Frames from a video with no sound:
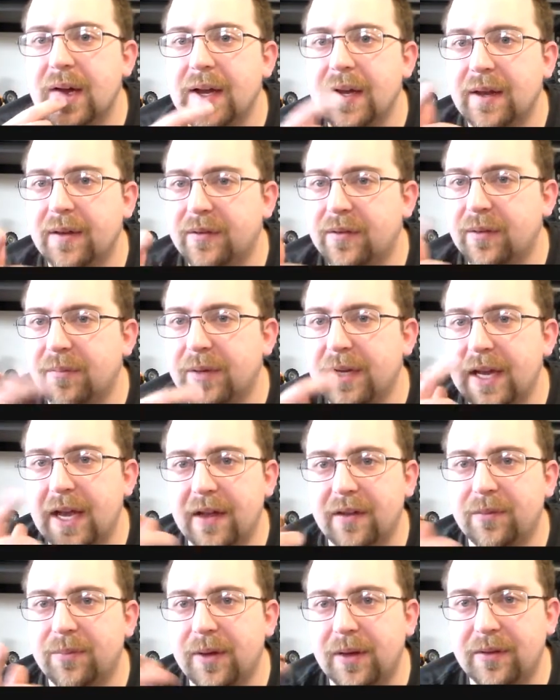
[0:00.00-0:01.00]
I, uh,
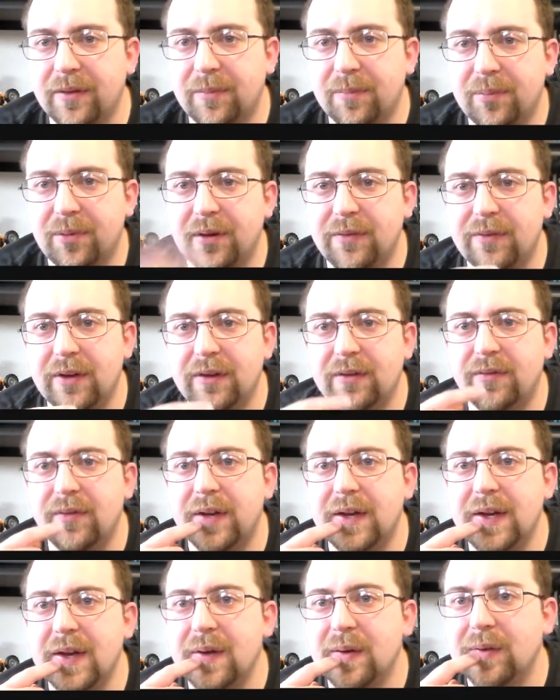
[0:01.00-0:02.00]
somebody asked me on the previous
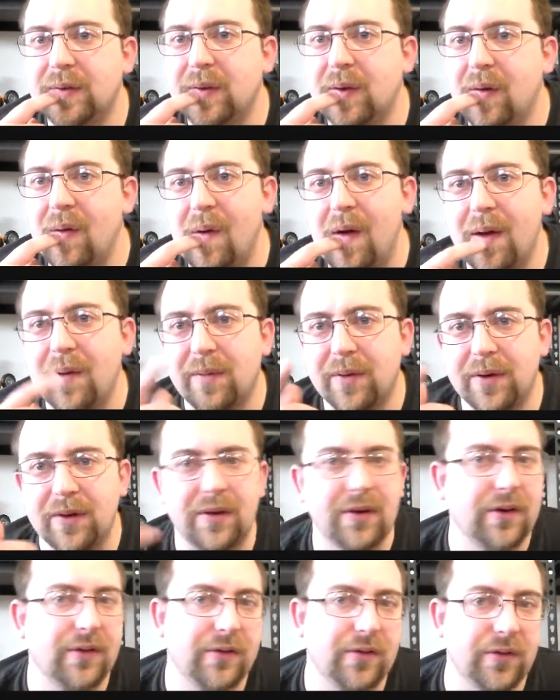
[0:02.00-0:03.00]
video, so I
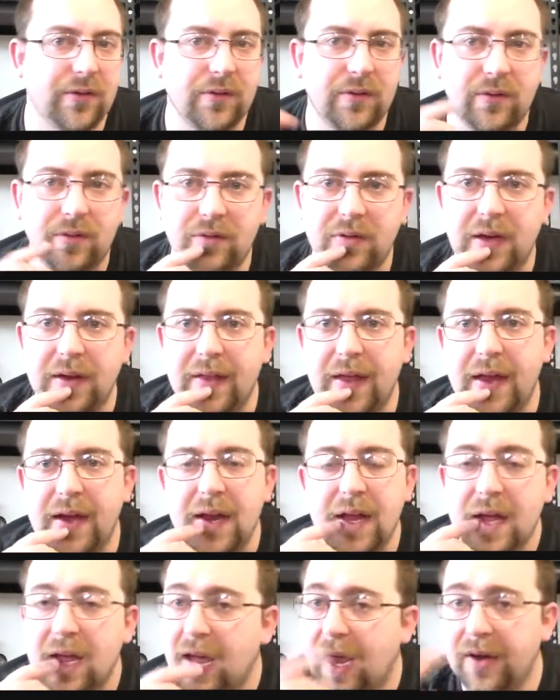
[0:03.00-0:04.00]
wanted to just say that.